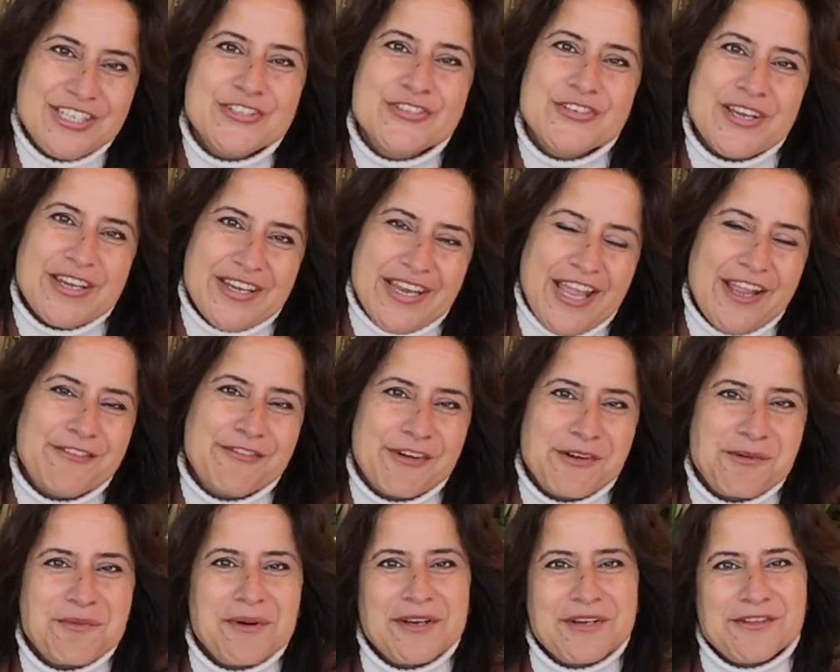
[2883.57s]
each and
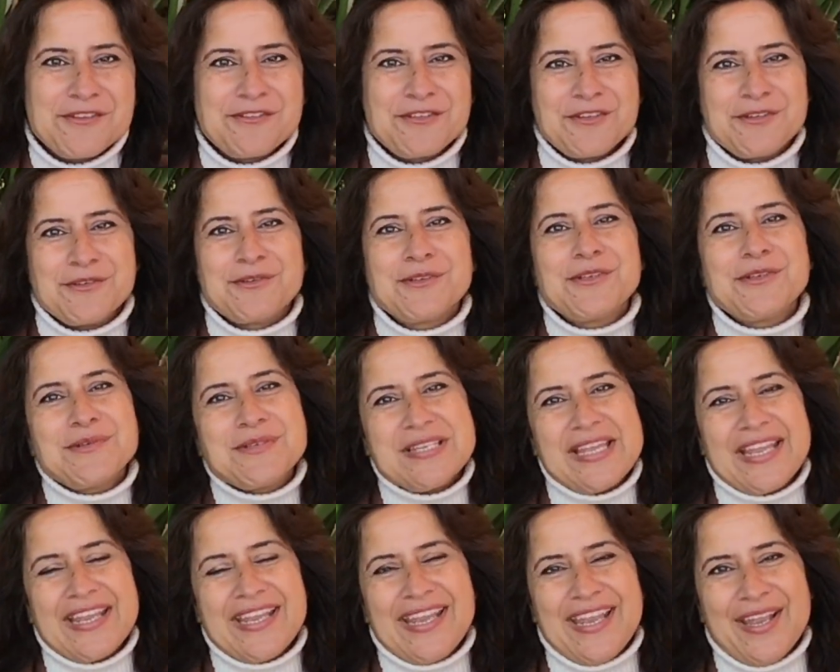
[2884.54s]
every one of you. You
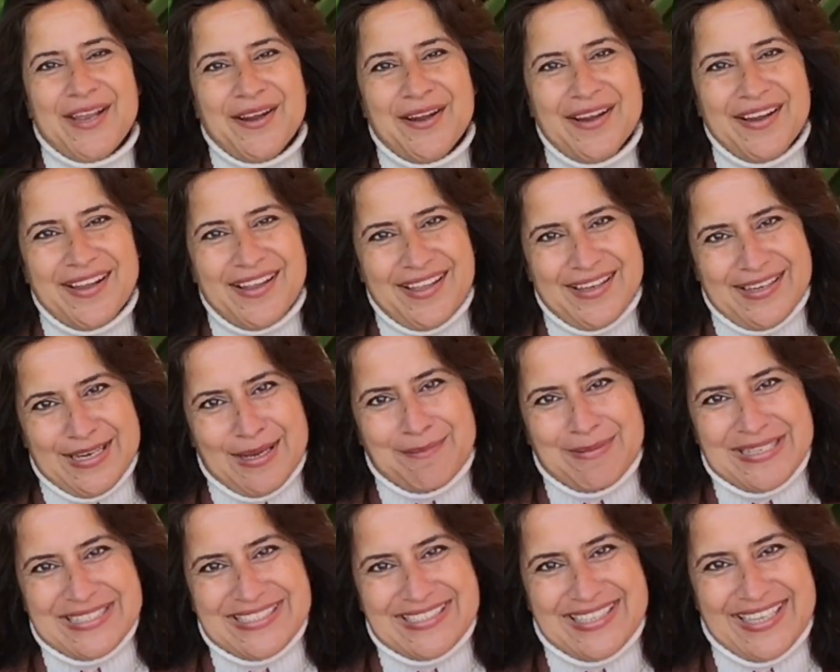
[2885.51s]
take care.
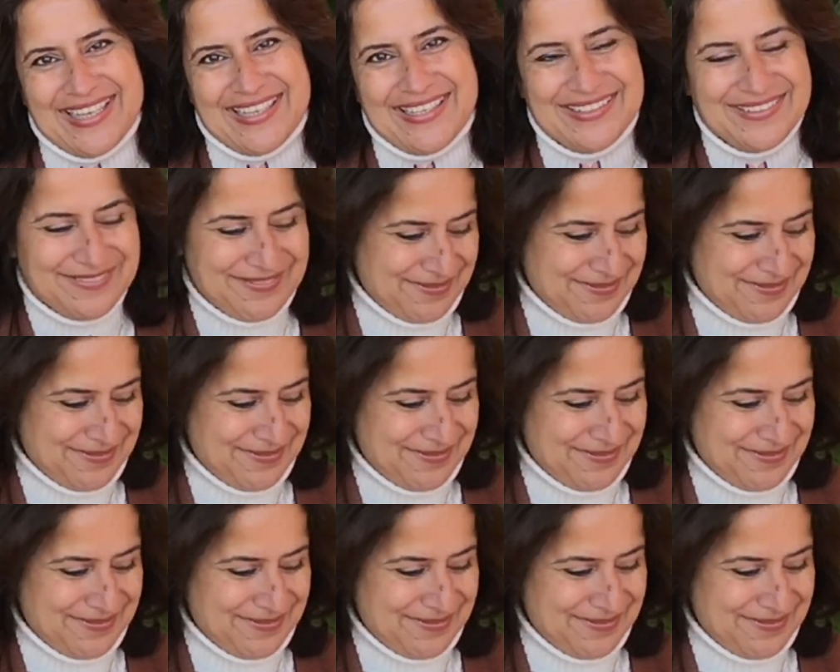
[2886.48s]
Namaste.